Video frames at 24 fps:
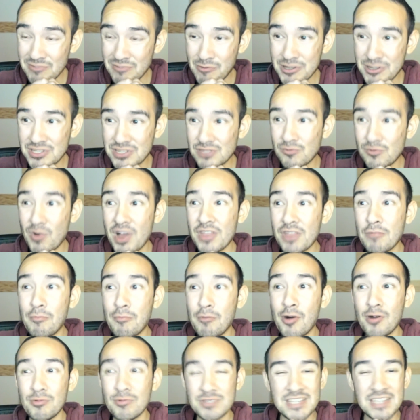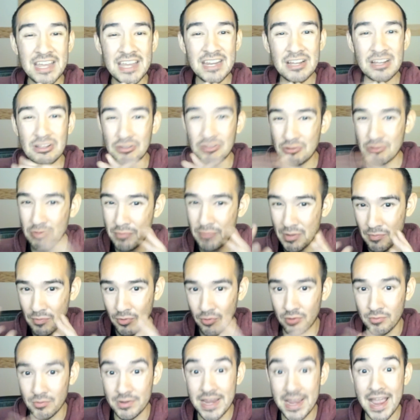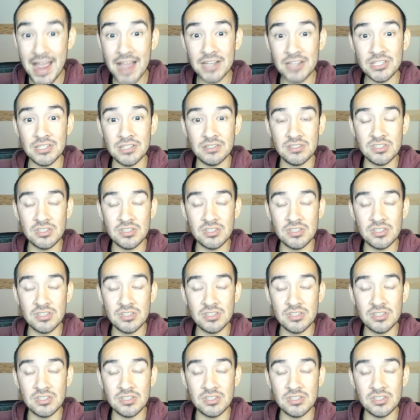which is why the ball was getting a little bit more reaction.